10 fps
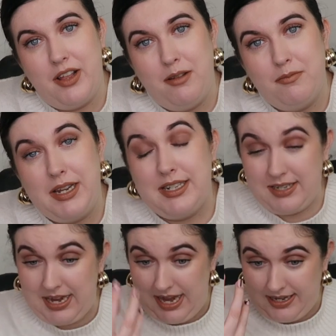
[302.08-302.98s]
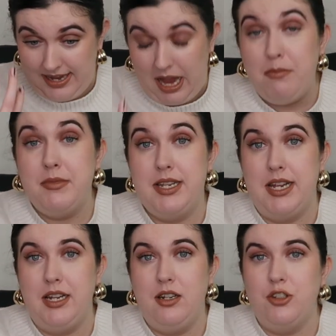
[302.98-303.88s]
that? It's
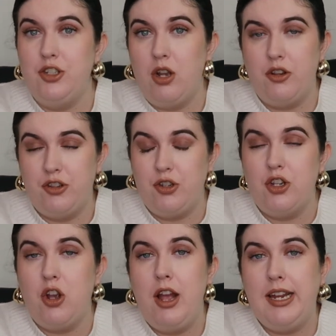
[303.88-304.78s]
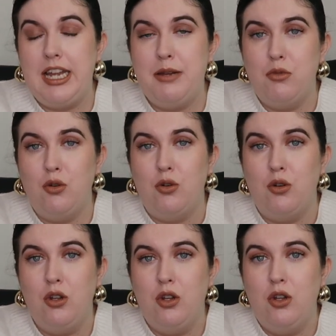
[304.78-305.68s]
empty because you can't get any
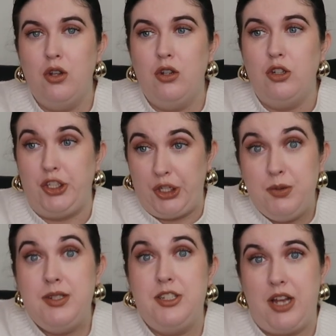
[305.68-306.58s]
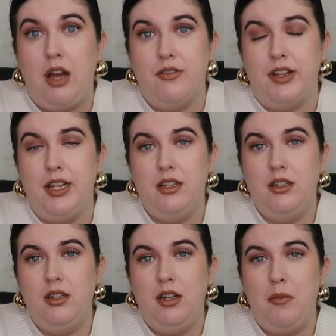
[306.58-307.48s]
more usage out of it.
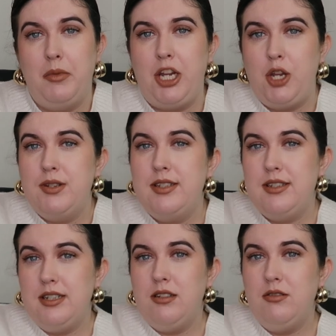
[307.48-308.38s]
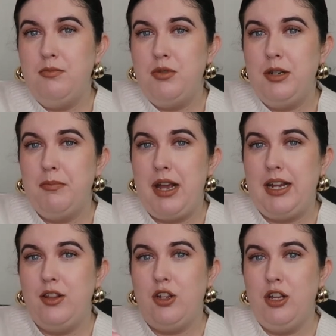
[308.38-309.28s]
You still put it back
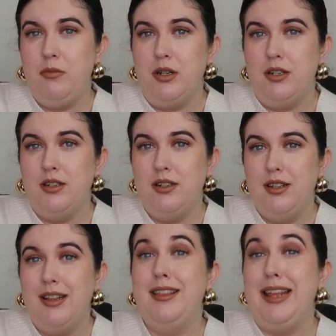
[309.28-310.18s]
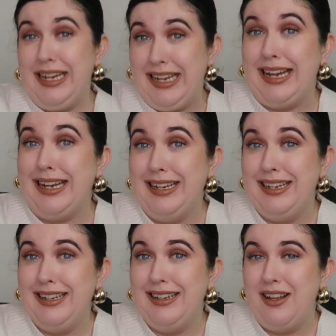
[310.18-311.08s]
in the cupboard thinking